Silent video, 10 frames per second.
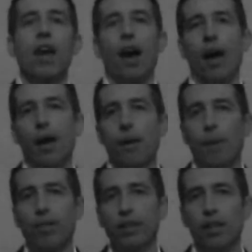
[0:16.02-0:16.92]

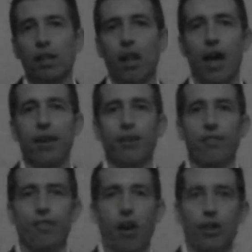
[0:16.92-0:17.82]
I think that a lot of
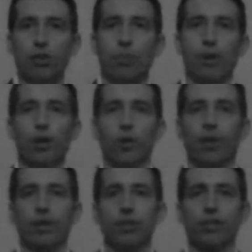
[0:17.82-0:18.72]

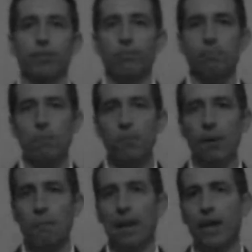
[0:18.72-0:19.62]
entrepreneurs,
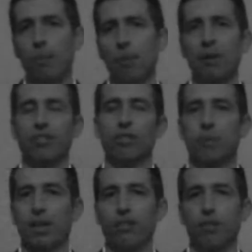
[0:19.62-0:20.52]
they come to business
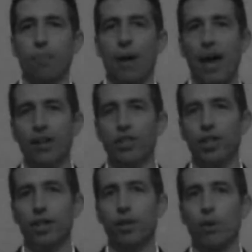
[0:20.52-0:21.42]
because of a
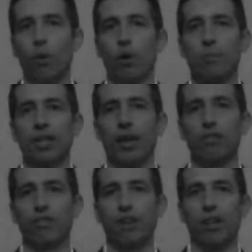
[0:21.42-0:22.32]
passion or
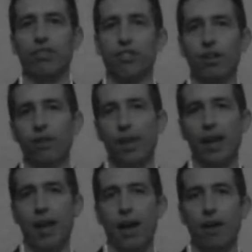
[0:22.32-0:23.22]
because of a skill they
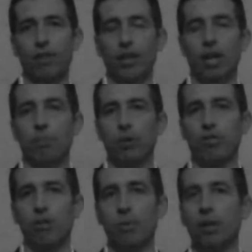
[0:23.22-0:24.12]
have that kind of puts
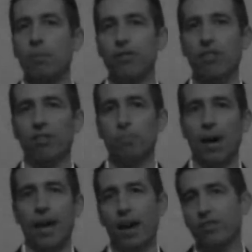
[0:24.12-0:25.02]
them into business
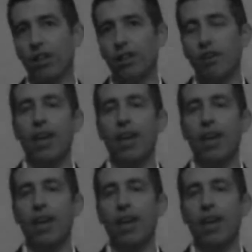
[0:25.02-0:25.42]
by accident.